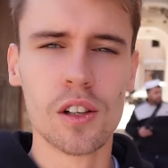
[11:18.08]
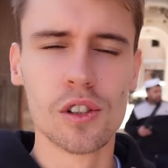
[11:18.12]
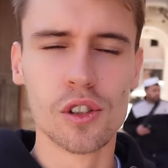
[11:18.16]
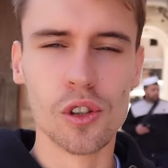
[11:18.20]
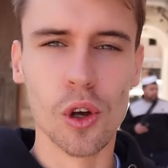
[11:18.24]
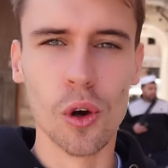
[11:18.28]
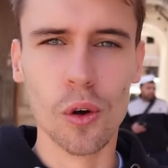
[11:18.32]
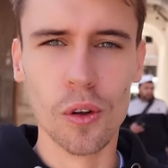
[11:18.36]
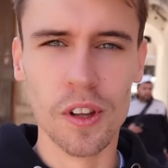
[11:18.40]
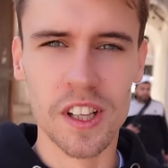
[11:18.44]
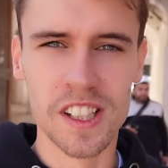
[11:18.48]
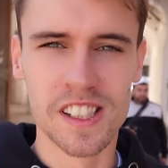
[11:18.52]

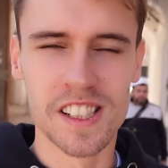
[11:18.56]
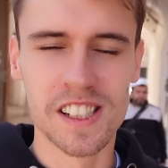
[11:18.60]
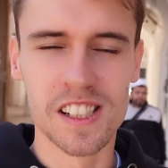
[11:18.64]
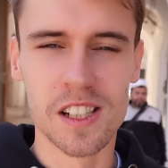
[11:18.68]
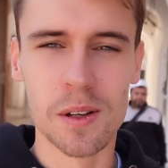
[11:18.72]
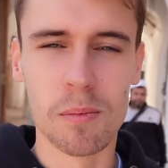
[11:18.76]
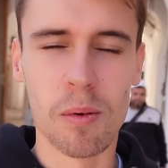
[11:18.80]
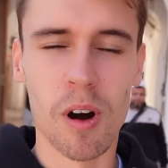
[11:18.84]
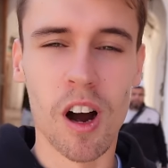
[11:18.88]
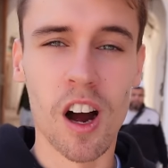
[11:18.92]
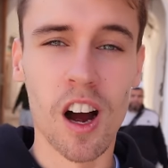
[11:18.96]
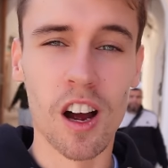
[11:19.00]
So this is
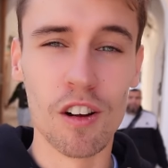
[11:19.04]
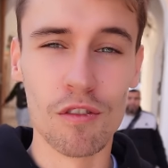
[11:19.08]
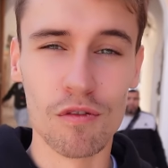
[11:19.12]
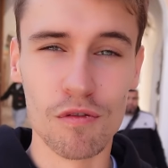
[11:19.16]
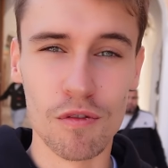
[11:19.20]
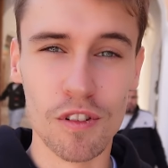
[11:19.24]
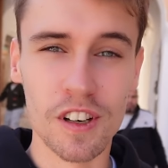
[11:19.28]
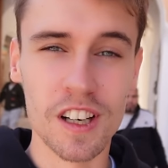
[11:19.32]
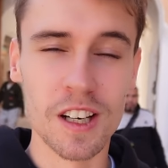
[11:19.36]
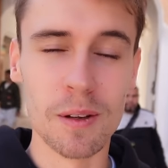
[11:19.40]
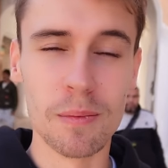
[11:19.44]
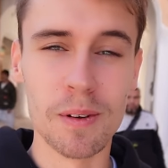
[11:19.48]
the part I've
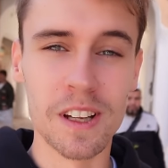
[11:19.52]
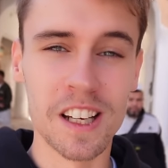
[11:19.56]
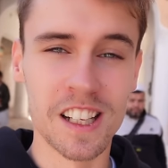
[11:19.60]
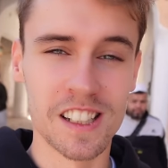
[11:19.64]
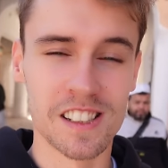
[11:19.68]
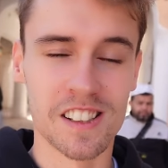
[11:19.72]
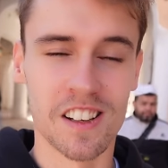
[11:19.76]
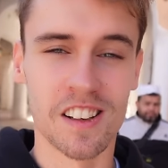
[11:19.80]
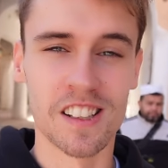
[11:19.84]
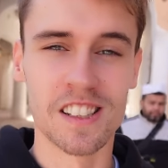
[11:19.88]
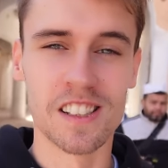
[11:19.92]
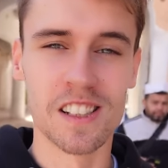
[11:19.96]
really been
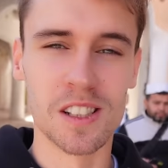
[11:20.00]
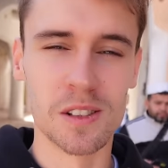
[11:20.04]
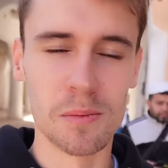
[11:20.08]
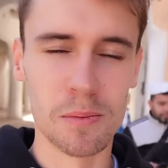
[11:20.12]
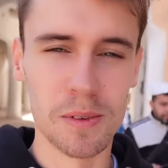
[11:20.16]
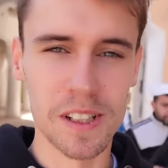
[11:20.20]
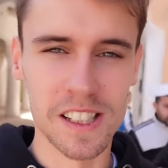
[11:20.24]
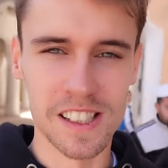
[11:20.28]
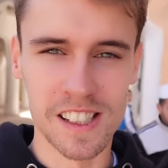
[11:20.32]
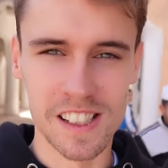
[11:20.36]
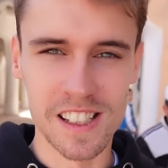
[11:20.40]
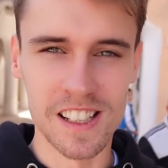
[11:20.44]
excited to
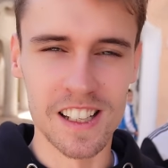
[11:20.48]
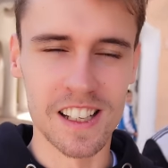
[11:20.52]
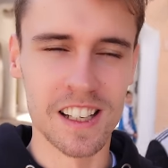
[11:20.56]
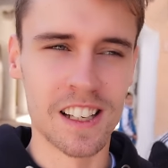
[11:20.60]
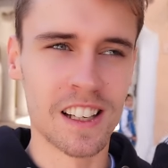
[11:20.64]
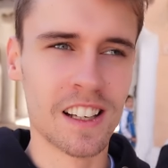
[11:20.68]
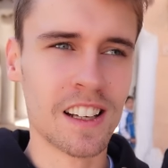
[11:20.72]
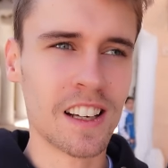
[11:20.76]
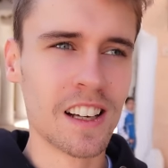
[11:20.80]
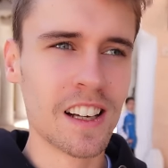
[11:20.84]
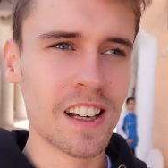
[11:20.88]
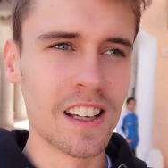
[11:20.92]
be
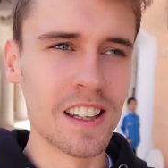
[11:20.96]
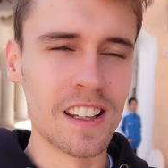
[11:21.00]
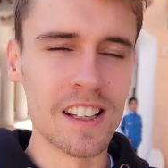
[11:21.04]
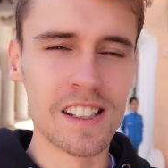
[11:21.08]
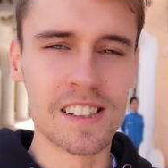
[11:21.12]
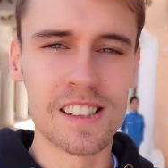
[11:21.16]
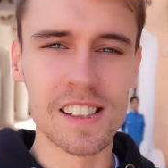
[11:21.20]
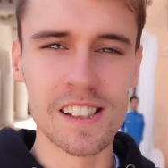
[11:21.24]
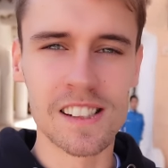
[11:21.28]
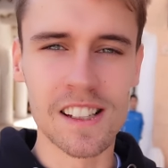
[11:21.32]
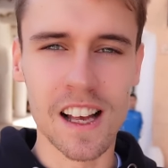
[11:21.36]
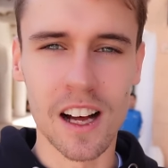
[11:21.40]
seeing.
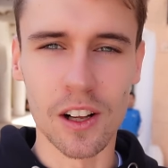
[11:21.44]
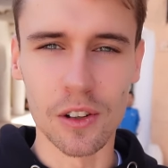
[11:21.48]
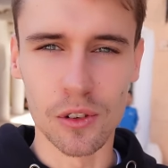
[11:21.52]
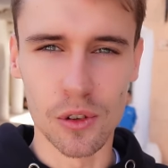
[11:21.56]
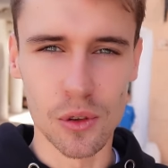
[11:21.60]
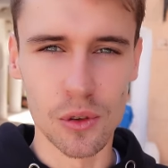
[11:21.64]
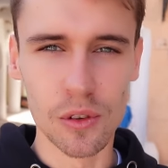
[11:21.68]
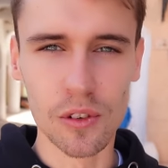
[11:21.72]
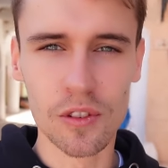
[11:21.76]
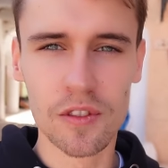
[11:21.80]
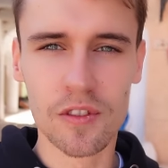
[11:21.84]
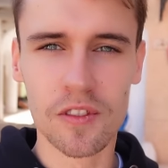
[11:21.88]
This is Al
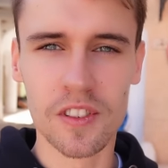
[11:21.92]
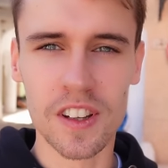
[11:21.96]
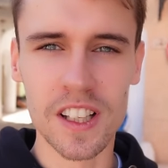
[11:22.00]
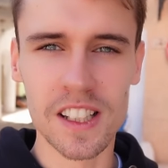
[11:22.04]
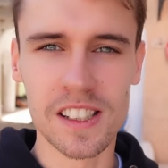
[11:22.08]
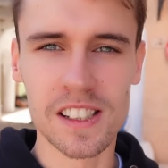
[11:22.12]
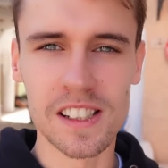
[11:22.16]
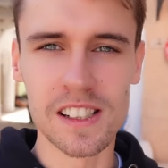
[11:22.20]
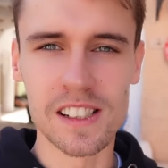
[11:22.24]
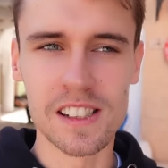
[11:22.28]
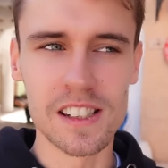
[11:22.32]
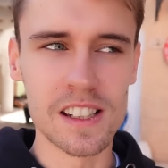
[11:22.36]
Tuf.
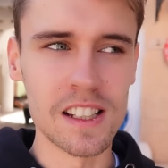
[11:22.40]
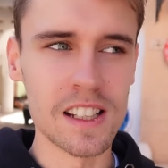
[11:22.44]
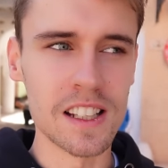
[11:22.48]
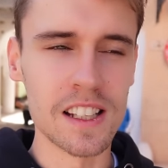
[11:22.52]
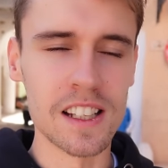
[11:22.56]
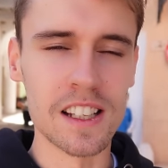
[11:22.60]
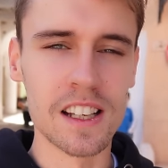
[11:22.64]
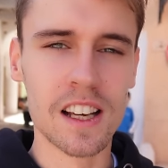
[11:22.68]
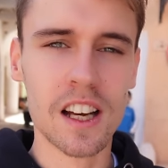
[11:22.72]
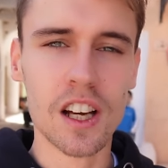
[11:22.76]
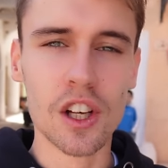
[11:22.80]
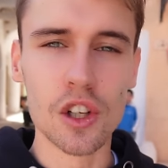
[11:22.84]
This is
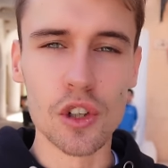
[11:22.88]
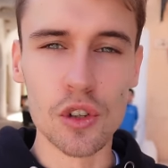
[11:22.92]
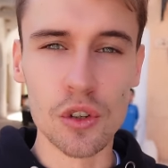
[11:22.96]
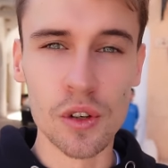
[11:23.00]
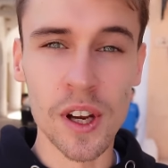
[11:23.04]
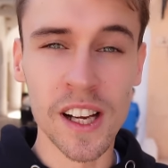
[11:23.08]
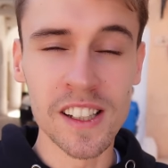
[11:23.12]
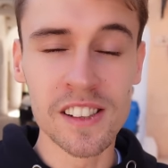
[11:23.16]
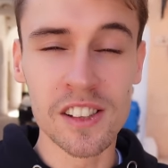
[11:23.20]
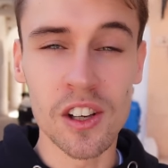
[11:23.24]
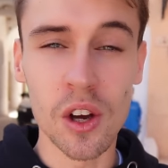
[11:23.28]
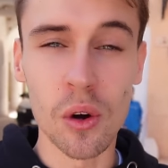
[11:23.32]
the
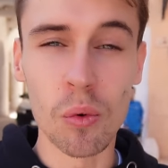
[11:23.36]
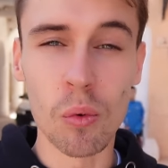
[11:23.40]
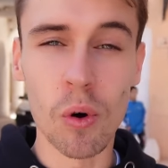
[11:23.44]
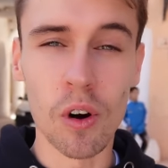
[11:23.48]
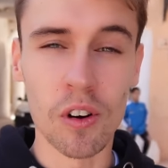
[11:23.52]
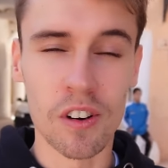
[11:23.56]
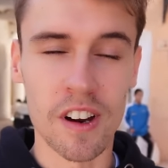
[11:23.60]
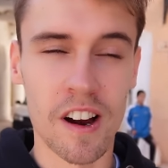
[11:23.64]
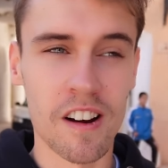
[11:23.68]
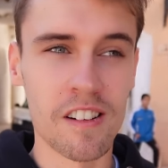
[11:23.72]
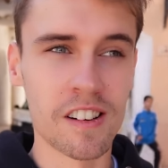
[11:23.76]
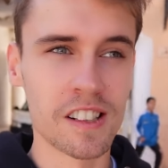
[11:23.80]
UNESCO
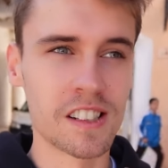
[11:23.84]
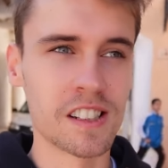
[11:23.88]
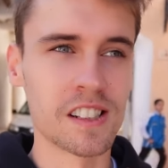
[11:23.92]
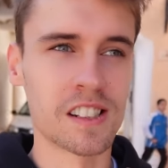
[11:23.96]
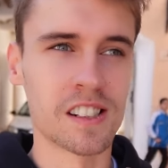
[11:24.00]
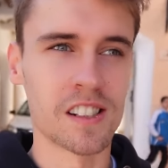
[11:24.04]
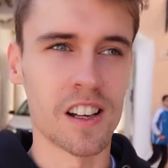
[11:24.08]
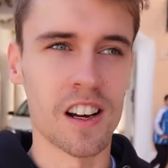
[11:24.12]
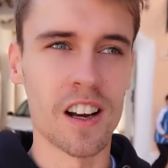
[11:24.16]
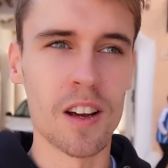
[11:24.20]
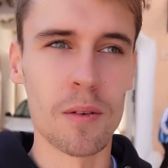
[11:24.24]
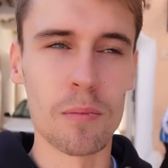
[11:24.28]
World Heritage
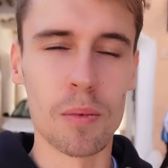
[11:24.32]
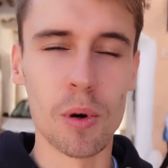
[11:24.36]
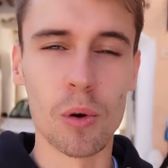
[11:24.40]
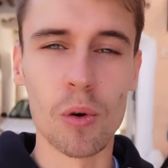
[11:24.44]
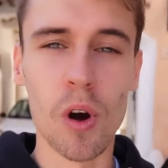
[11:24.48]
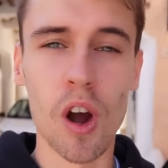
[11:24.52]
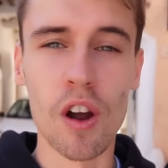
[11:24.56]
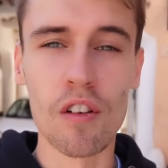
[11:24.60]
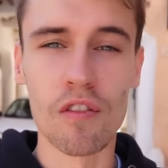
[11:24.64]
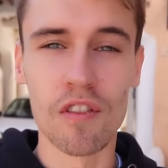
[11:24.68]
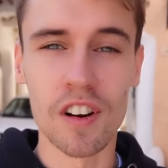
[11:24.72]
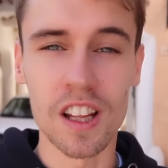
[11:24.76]
Site
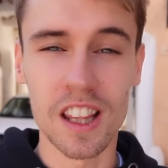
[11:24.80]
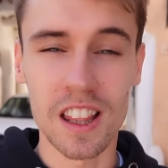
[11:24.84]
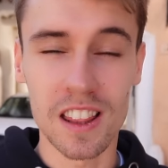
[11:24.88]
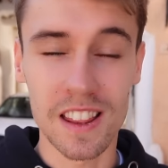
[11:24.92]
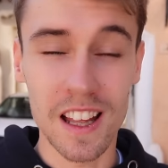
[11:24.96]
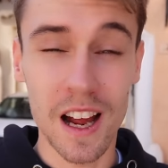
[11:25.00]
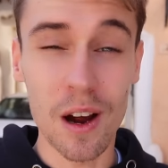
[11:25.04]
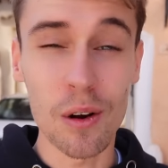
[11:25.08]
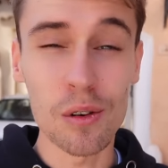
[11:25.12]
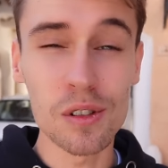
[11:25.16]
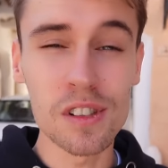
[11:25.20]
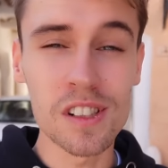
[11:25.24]
built over
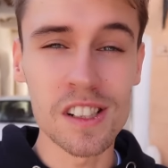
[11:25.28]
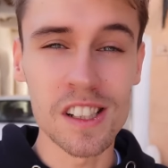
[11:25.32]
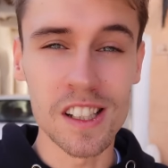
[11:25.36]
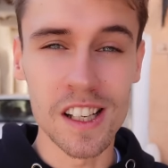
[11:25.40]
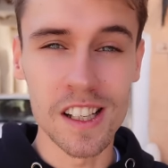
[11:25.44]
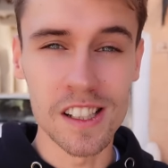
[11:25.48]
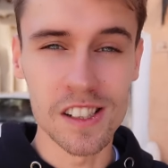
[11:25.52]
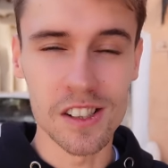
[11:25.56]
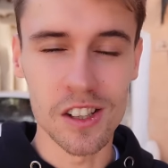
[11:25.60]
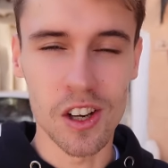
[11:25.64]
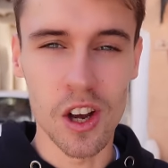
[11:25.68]
1,000 years